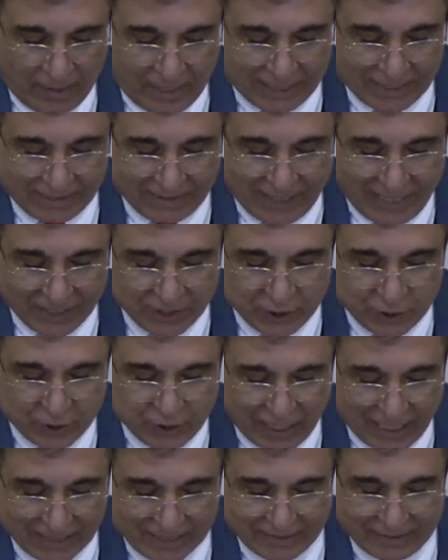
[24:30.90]
is not
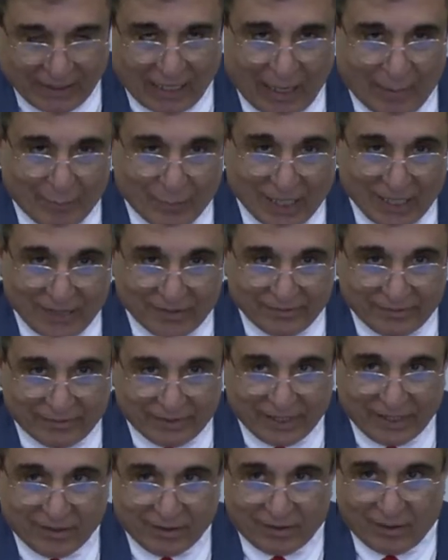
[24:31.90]
just a
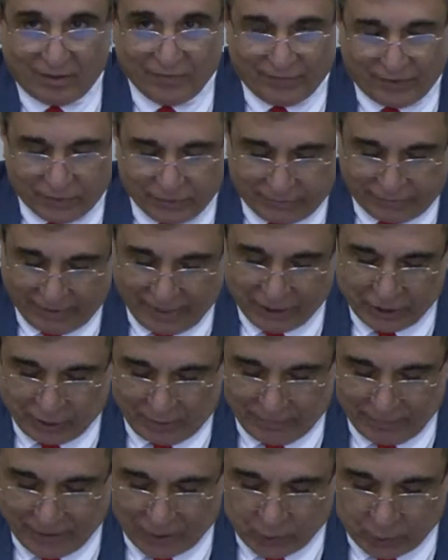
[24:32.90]
military
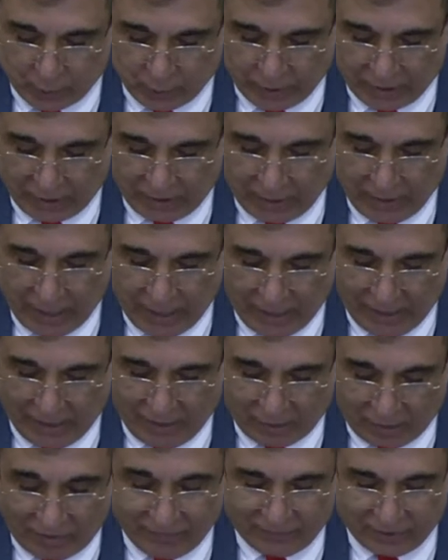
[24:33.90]
confrontation between
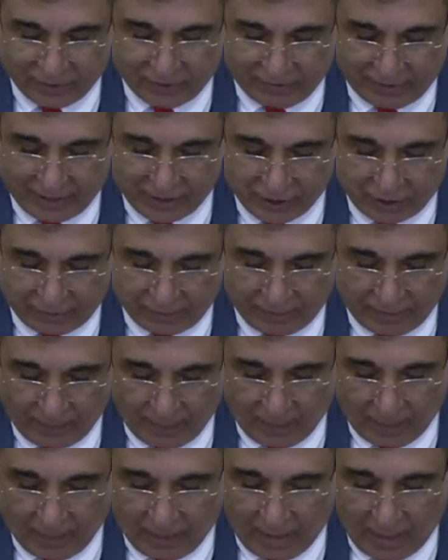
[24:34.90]
uh, confrontation.
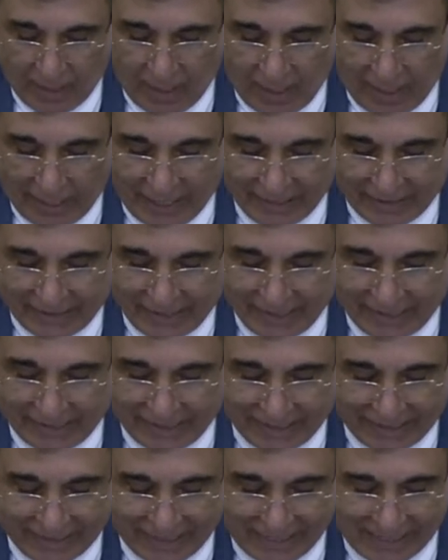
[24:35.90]

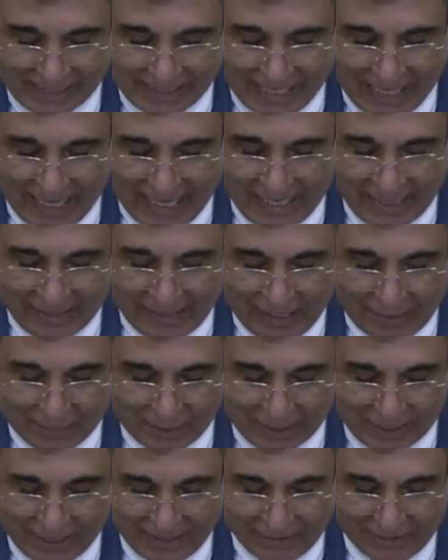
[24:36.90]
Indeed, it is an
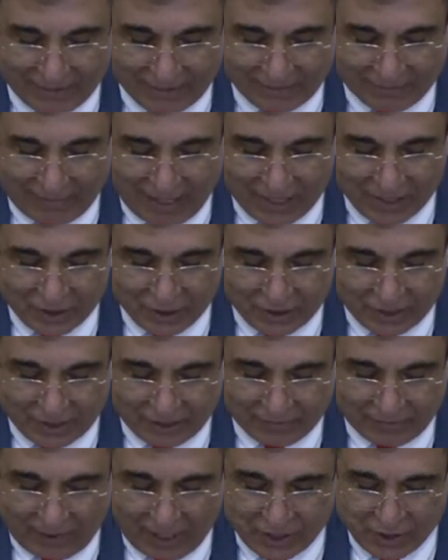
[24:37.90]
unprecedented
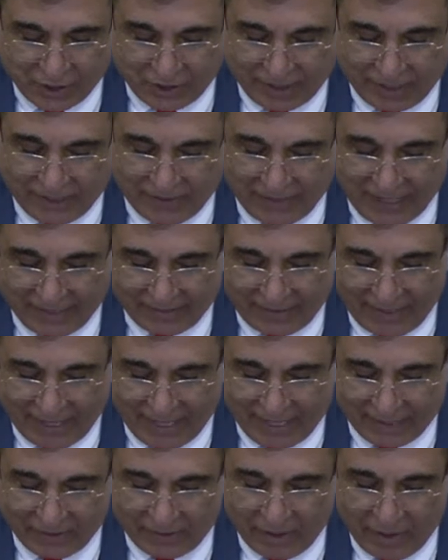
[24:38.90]
trage tragedy that
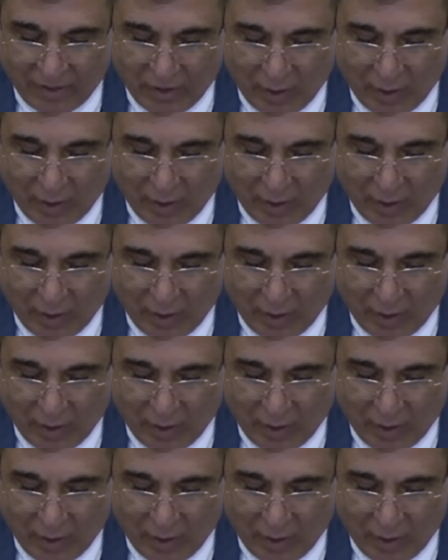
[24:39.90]
had